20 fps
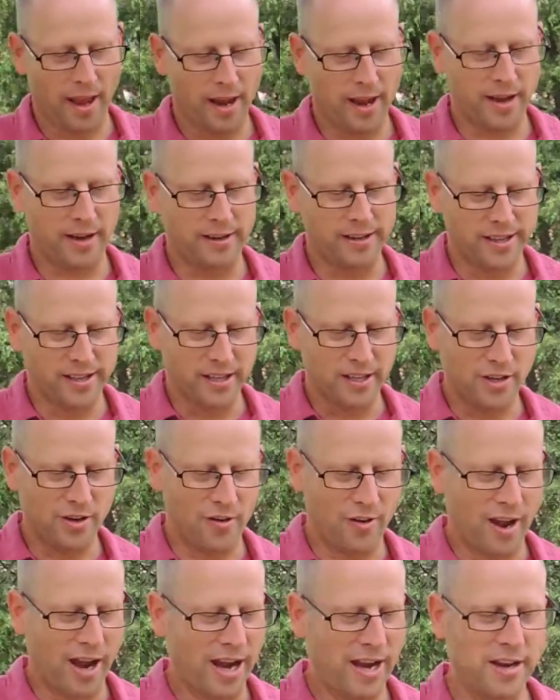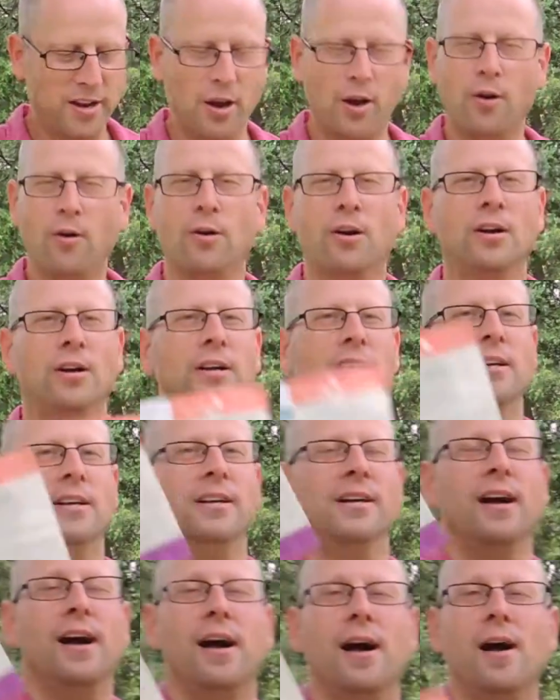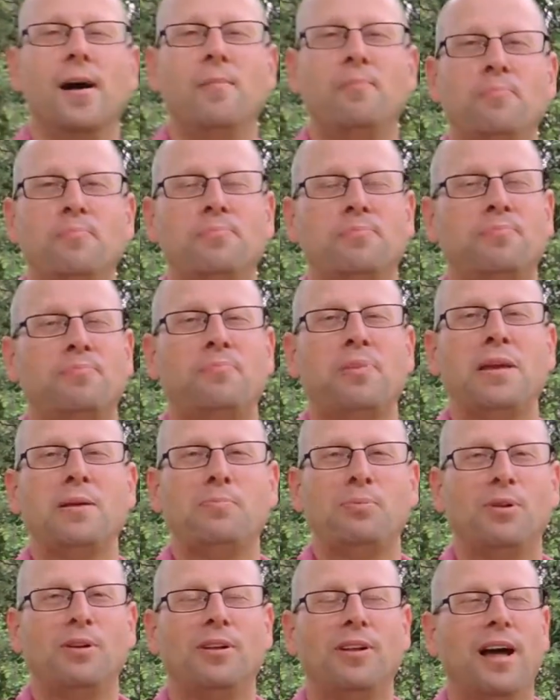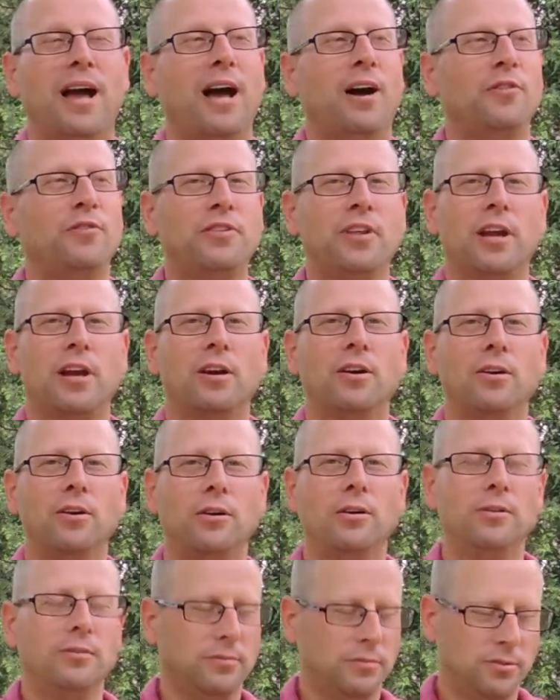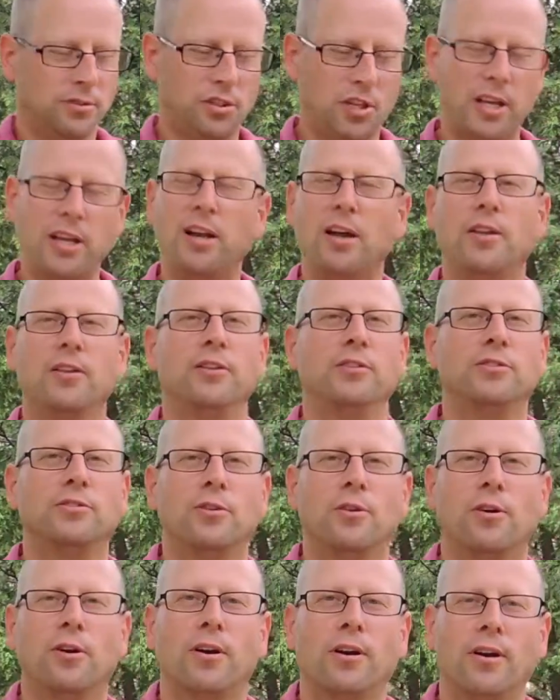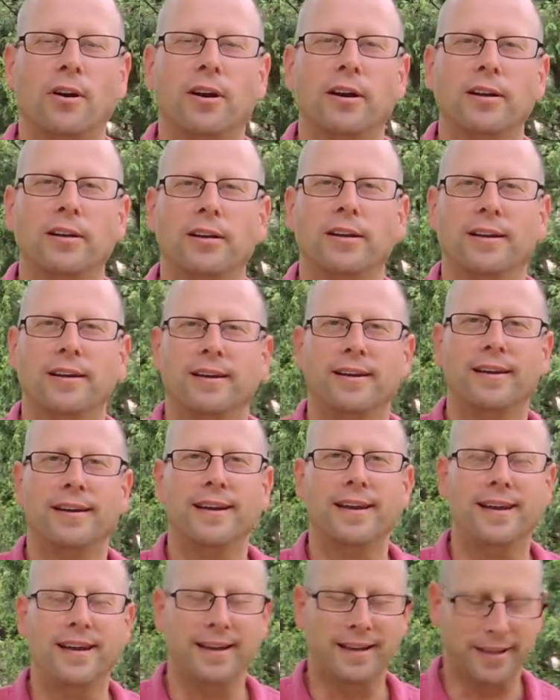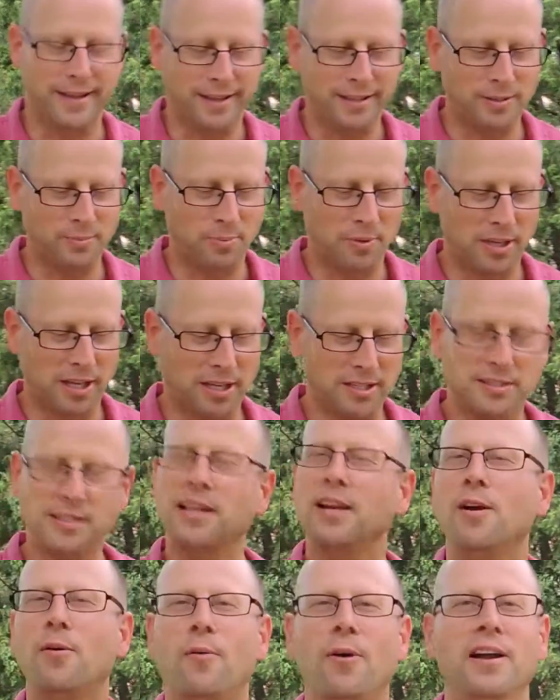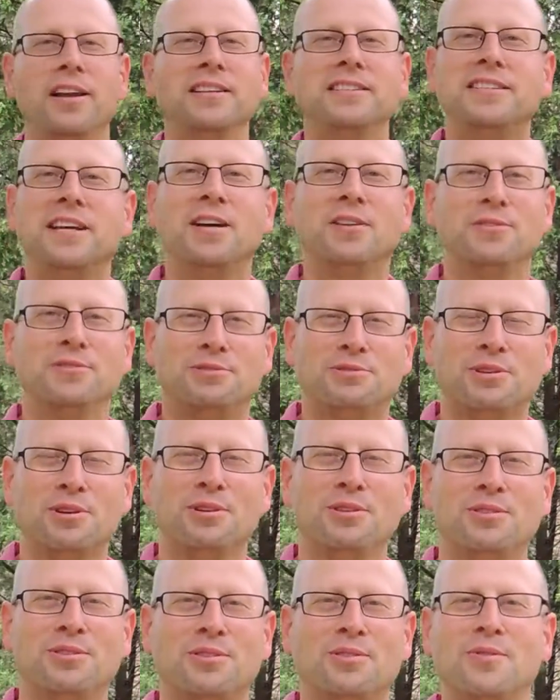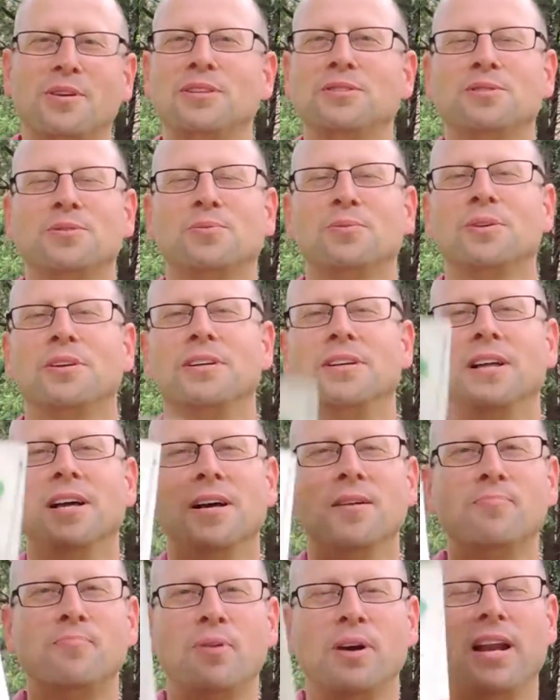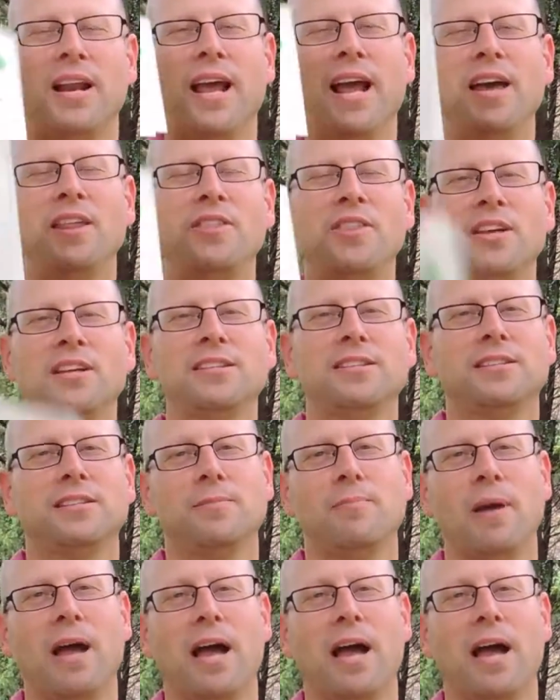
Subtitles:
And, you know, I know people out there who cheat on their scorecard. And it's because they don't want to tell the truth to the rest of the world. But ethics is